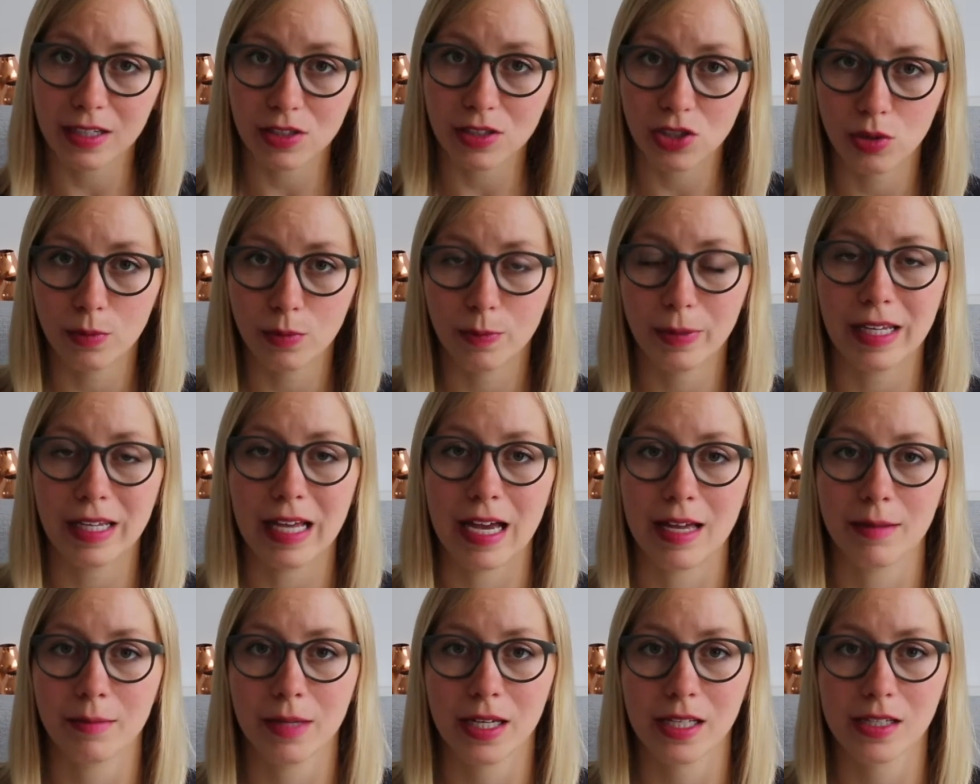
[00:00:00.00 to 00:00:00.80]
do
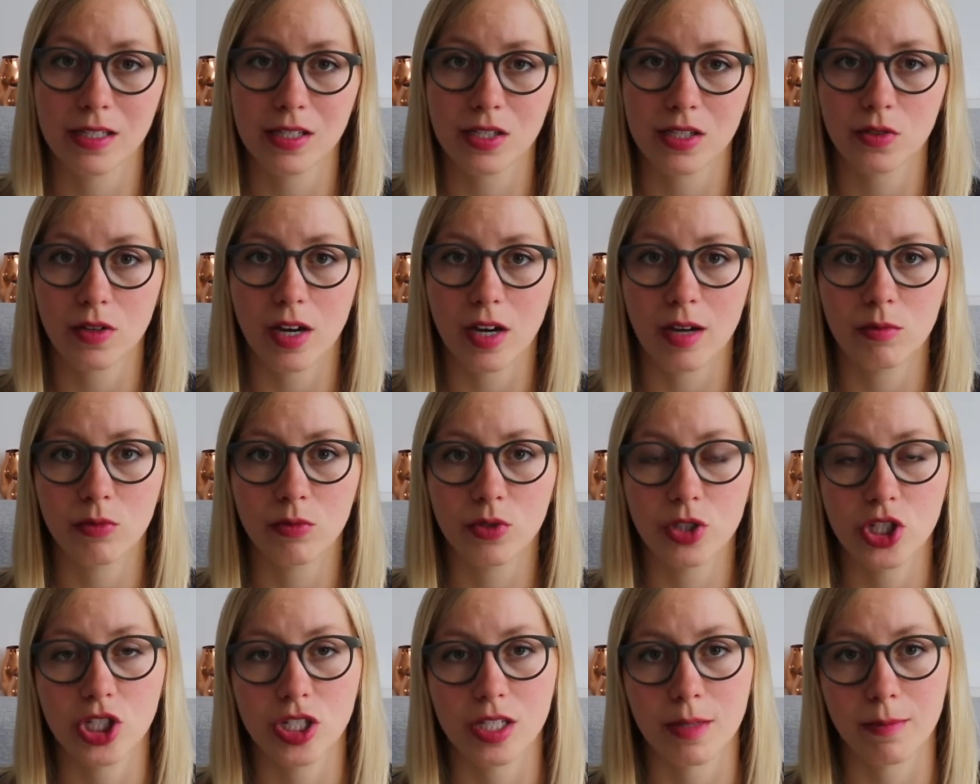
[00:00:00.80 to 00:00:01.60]
plan my Instagram,
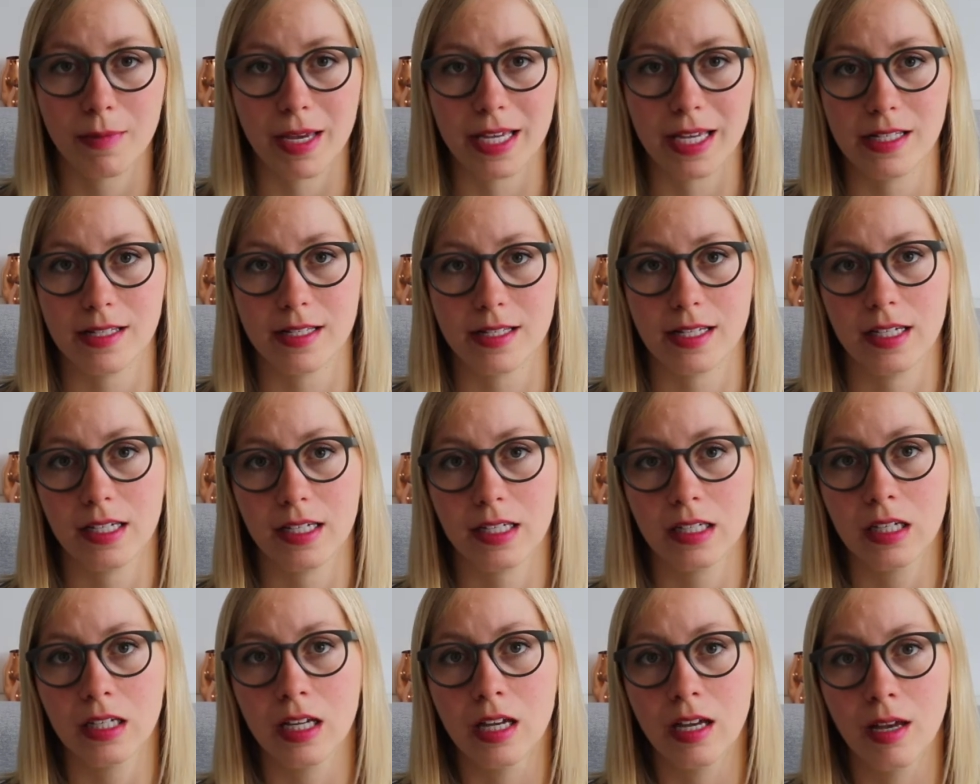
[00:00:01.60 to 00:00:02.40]
which is
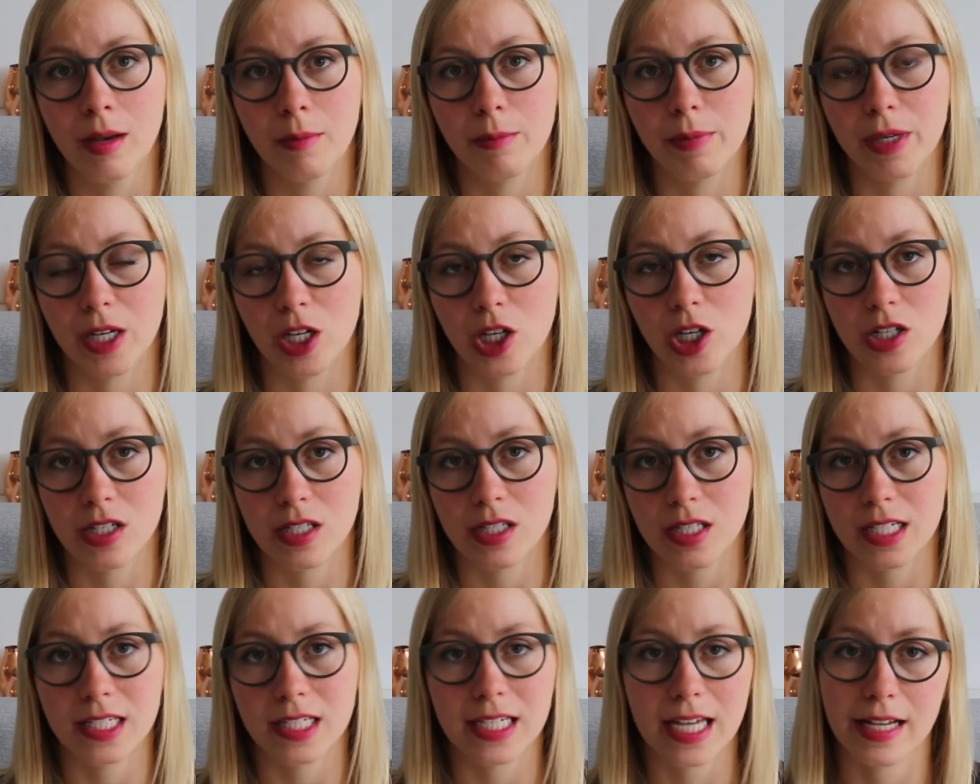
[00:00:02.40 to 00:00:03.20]
amazing,
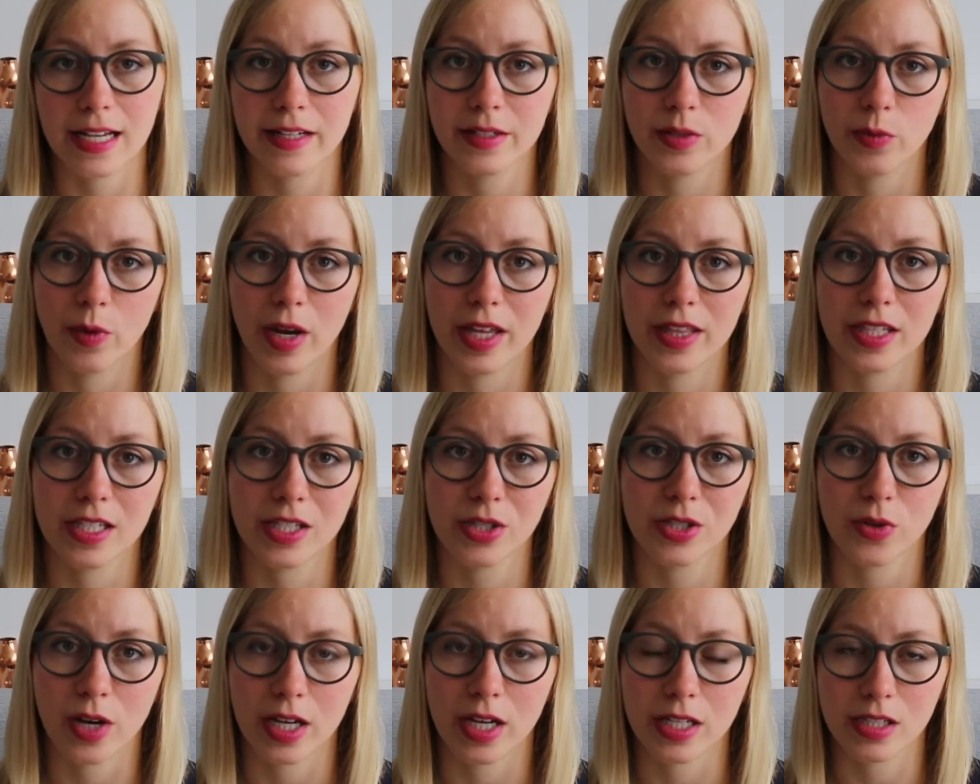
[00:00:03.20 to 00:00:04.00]
because it takes away the
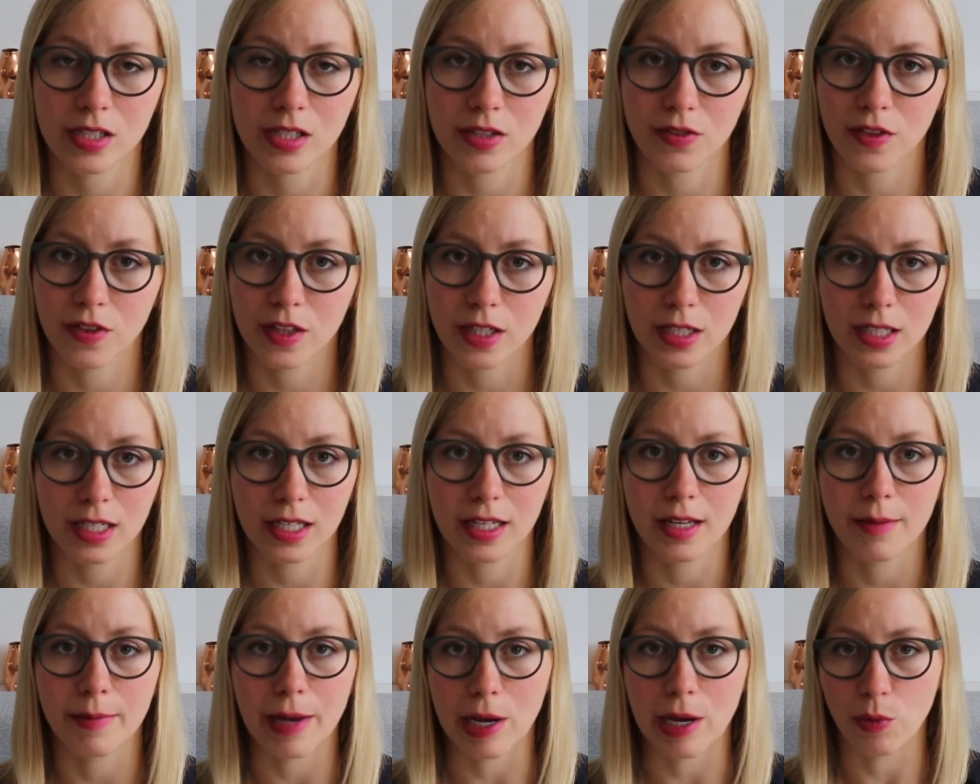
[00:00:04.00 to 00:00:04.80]
stress of
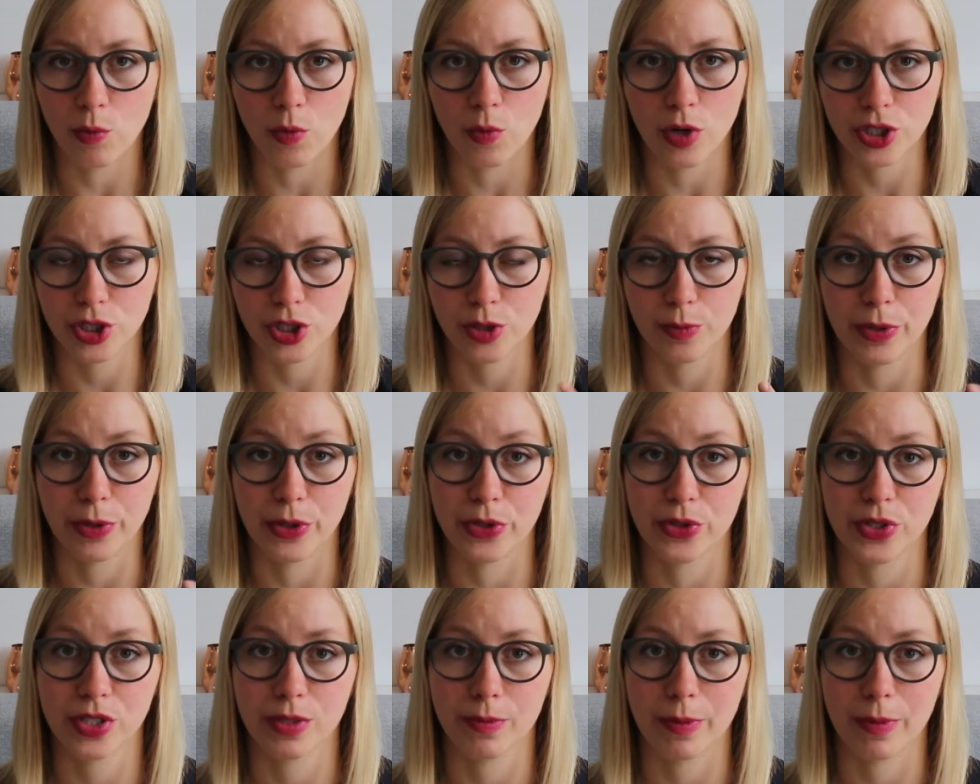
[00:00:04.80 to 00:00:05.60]
thinking about what to
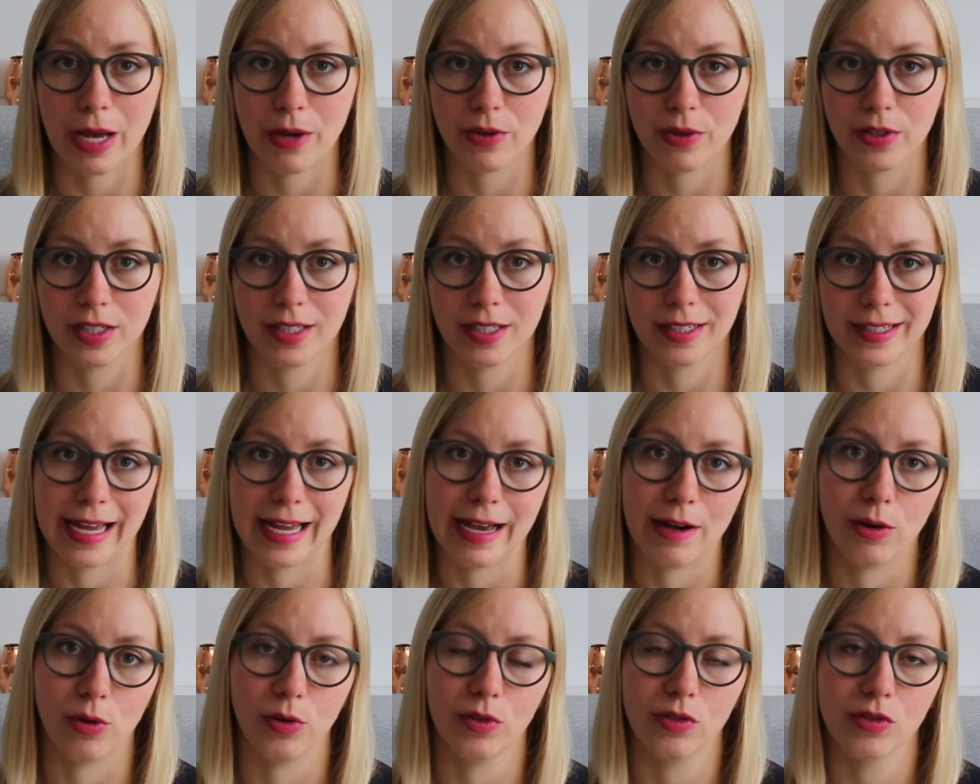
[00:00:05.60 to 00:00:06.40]
post about
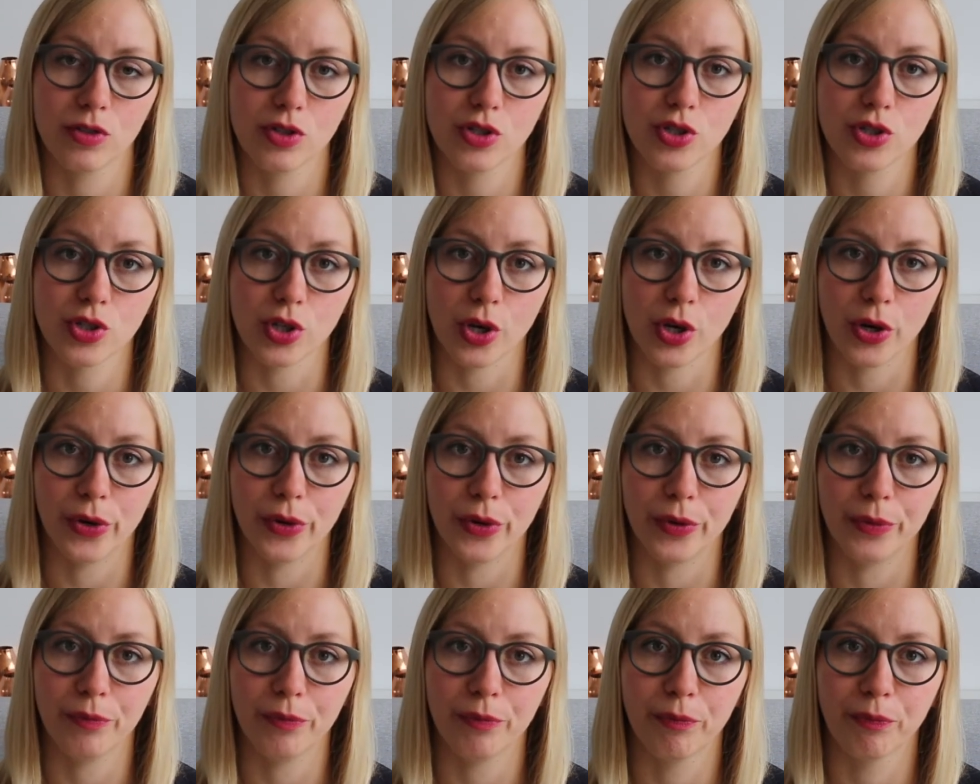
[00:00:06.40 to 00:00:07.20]
now.
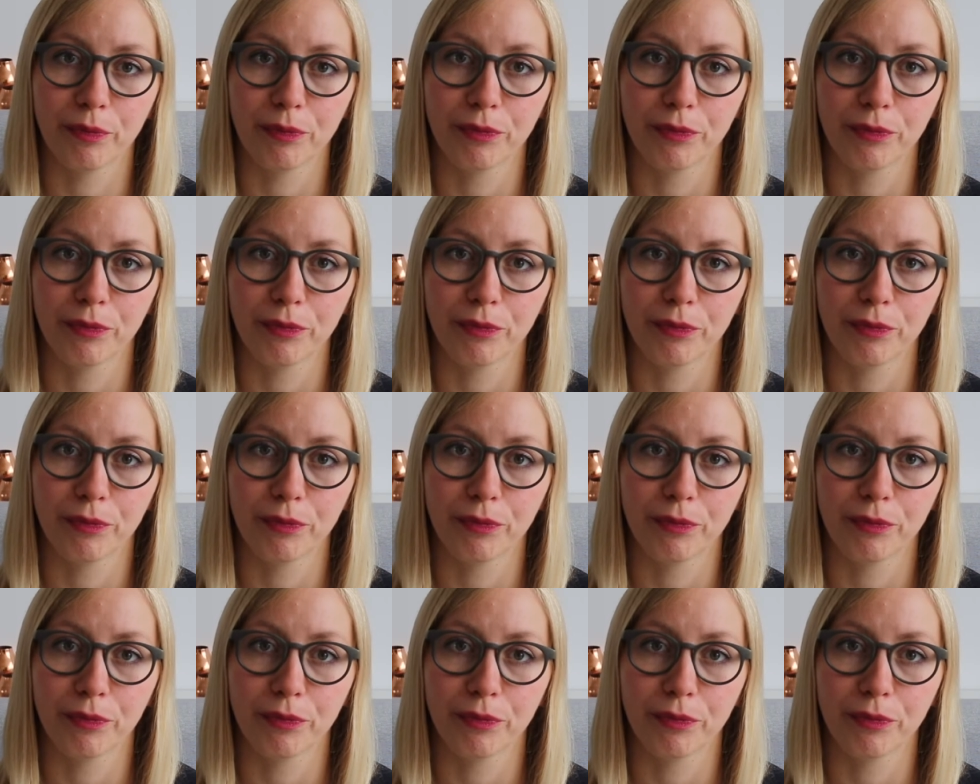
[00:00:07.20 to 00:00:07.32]
So